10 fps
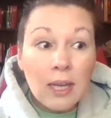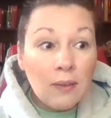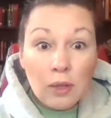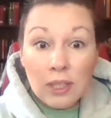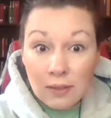
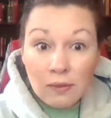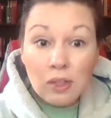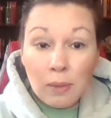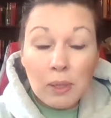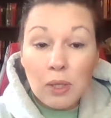if
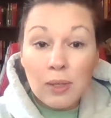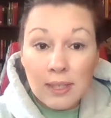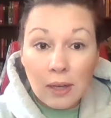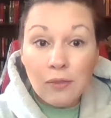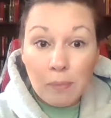there's something you can
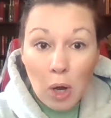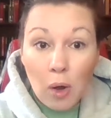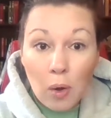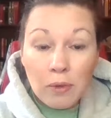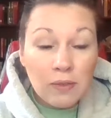sell from
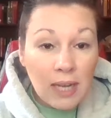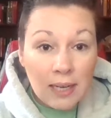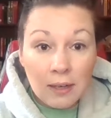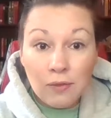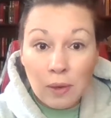home, you've
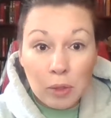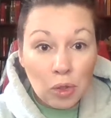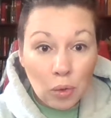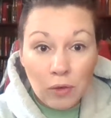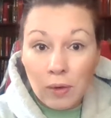taken it from your
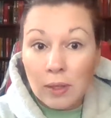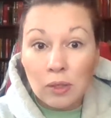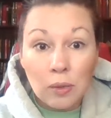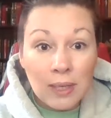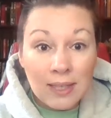storefront and
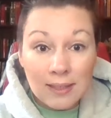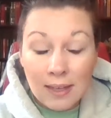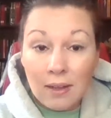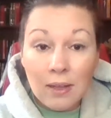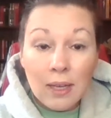you're doing
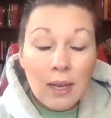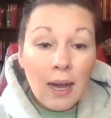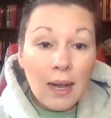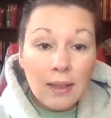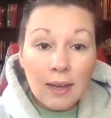
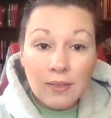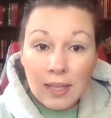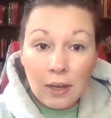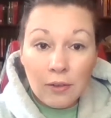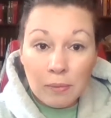a live
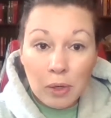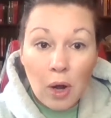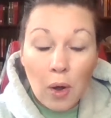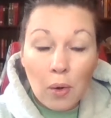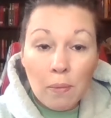sale from your
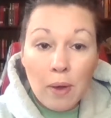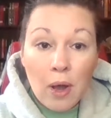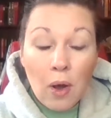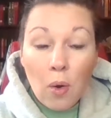home.